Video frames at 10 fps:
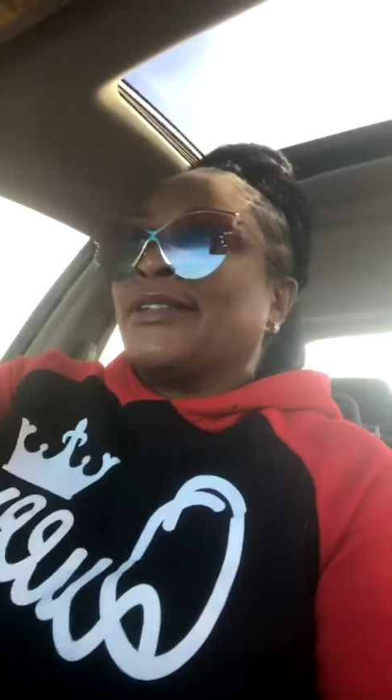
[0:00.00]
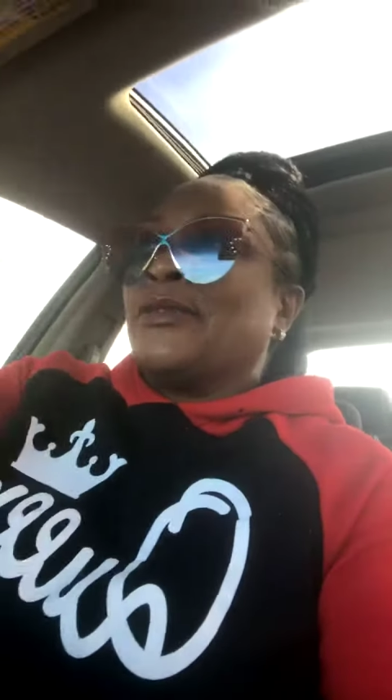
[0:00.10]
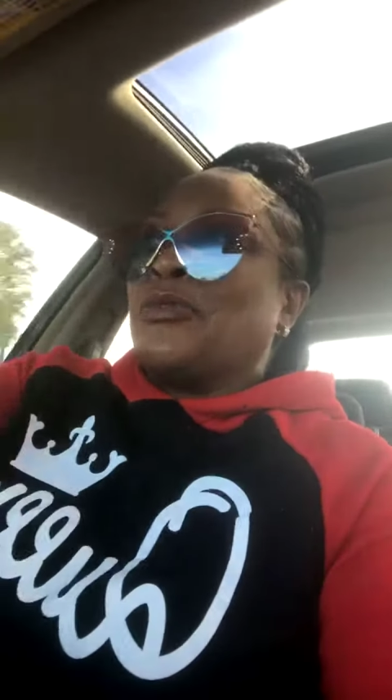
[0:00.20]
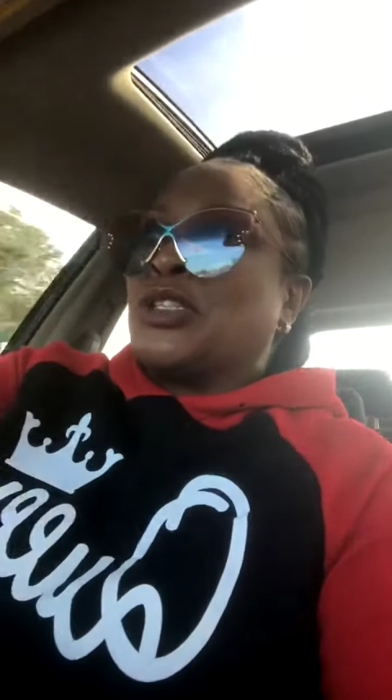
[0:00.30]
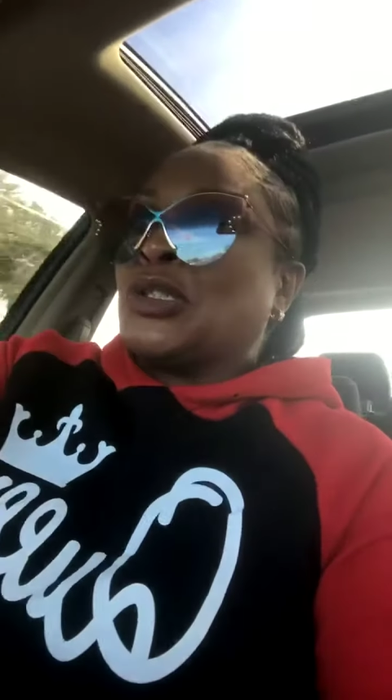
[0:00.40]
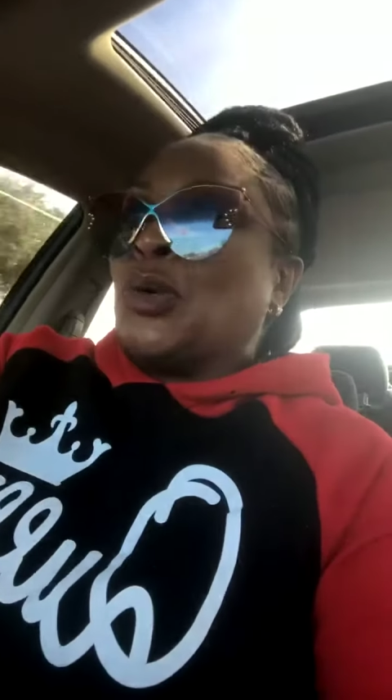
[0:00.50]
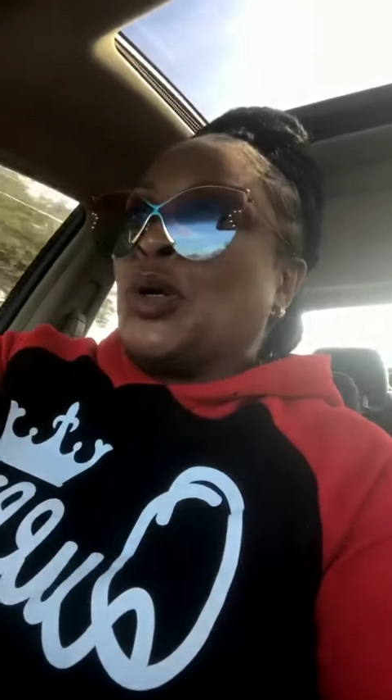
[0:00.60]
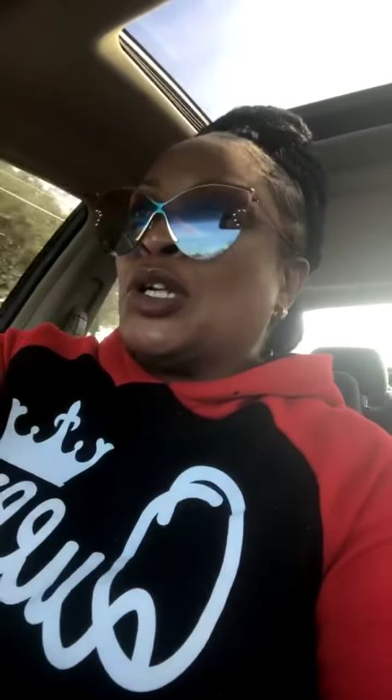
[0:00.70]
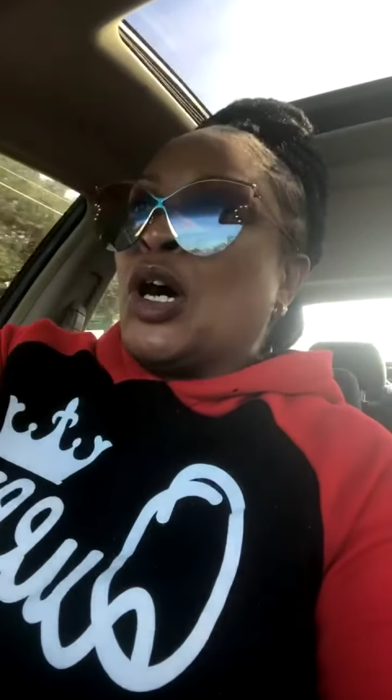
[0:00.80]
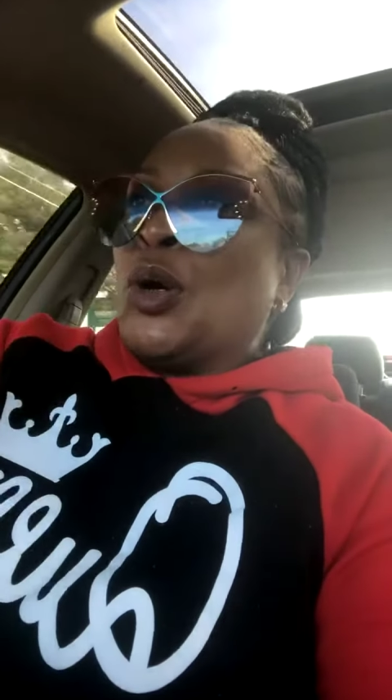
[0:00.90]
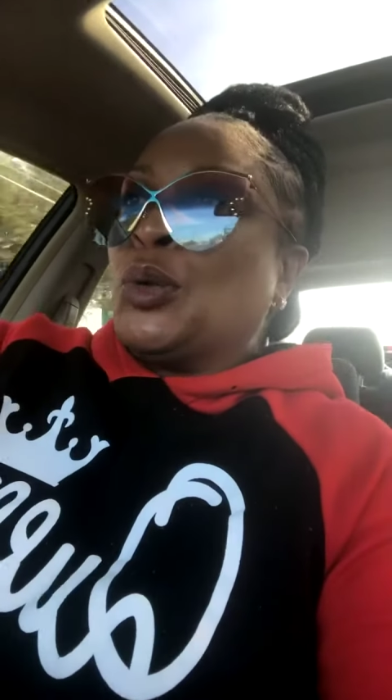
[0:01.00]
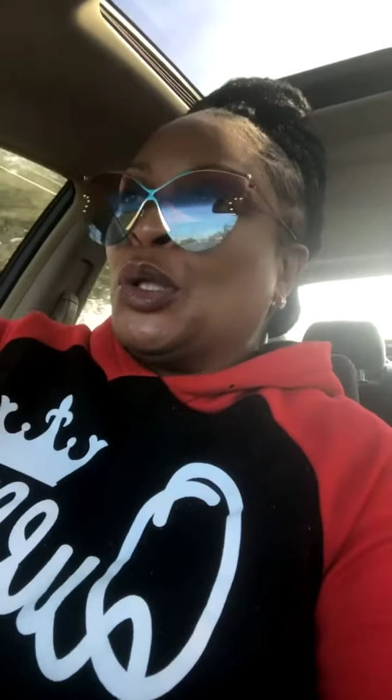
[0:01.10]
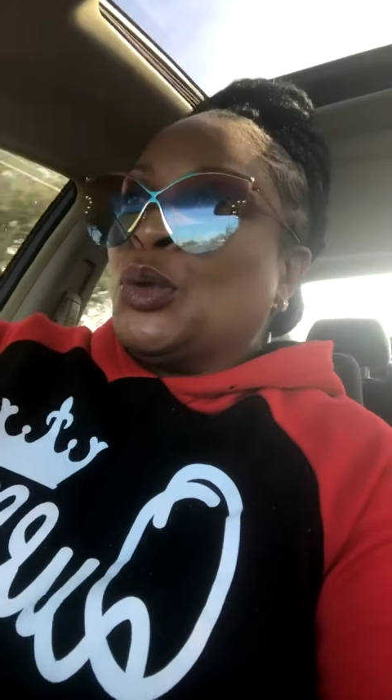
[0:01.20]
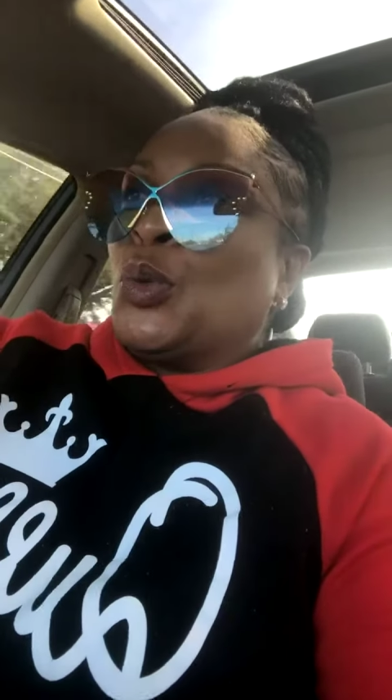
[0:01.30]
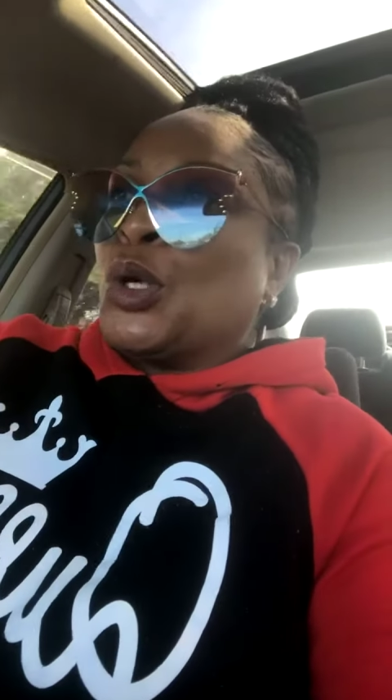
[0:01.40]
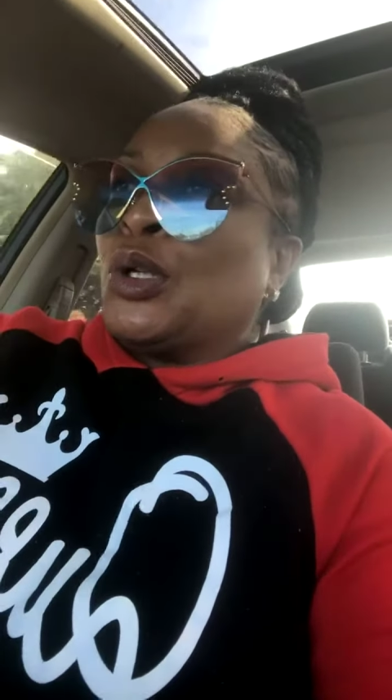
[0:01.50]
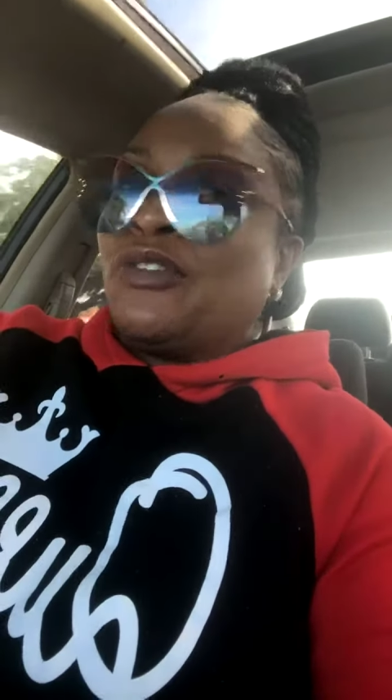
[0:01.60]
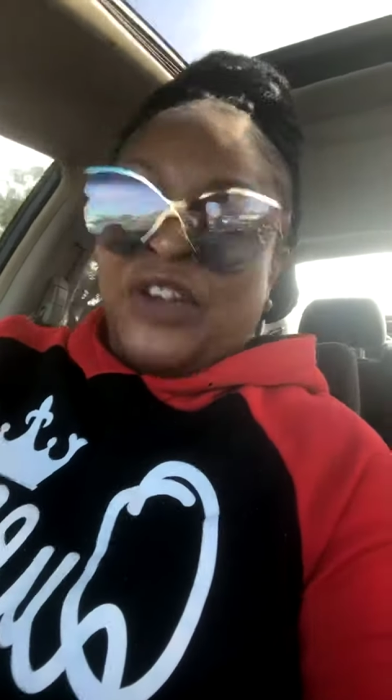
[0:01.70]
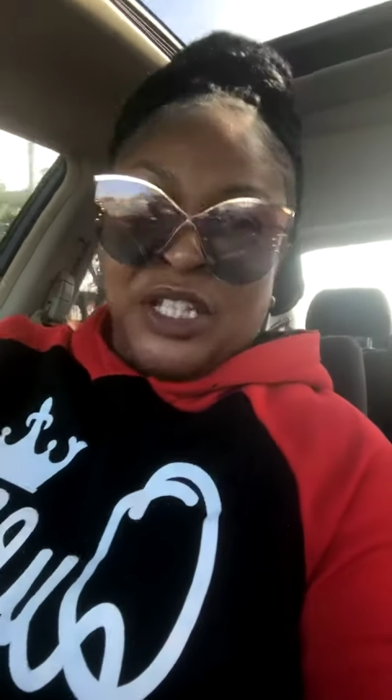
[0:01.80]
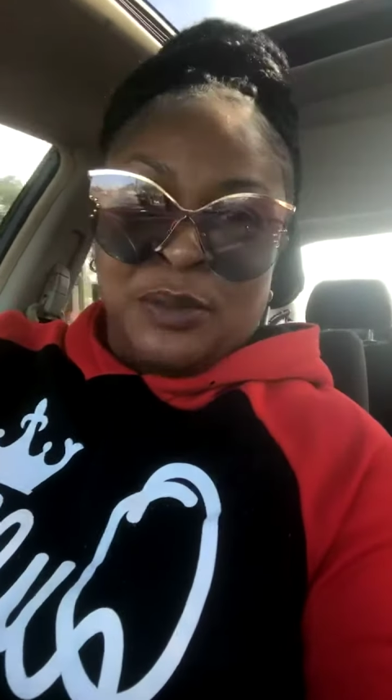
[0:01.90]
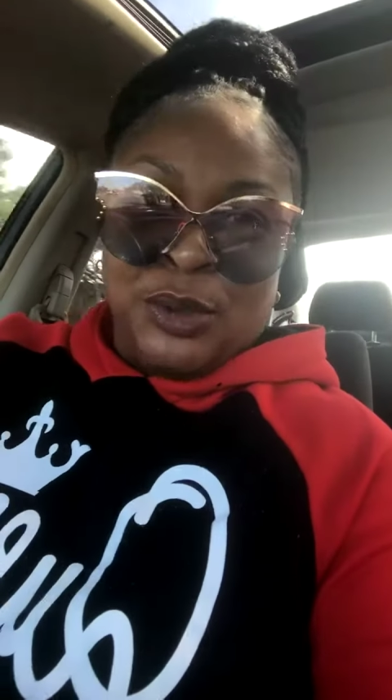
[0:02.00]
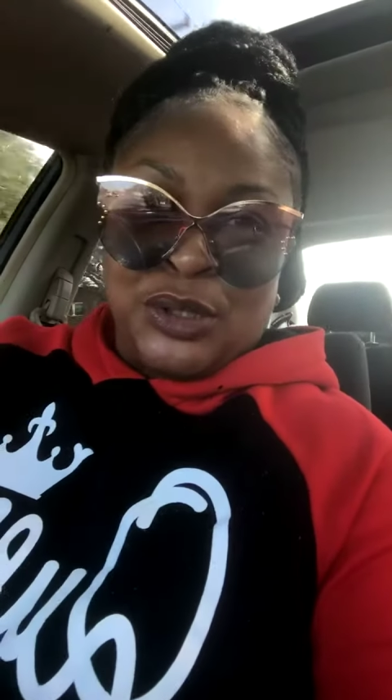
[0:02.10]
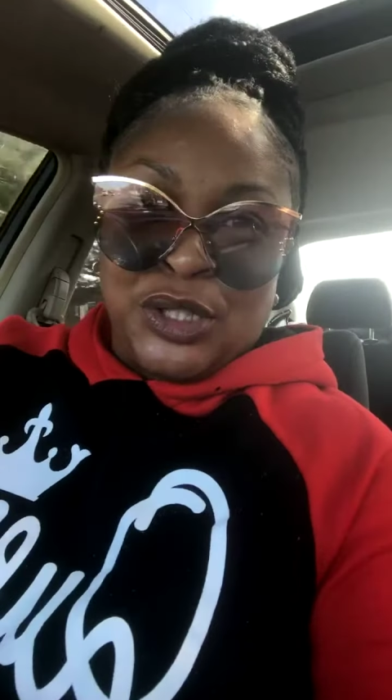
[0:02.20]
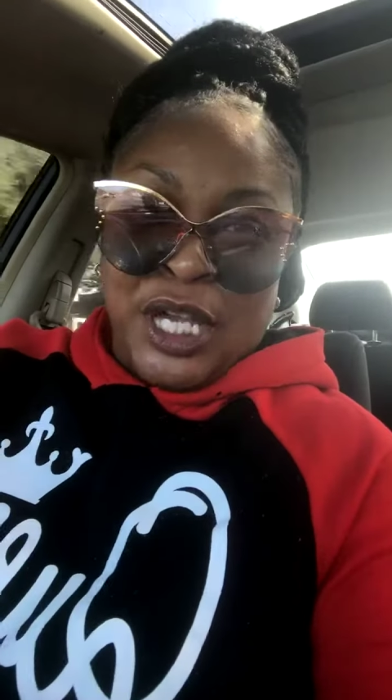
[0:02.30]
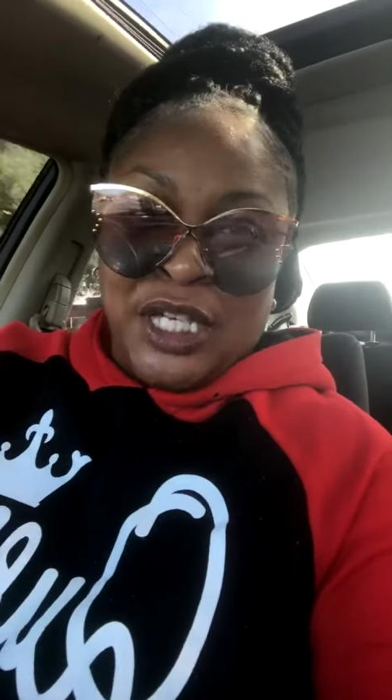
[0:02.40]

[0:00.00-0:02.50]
What's going on in the world of Facebook today?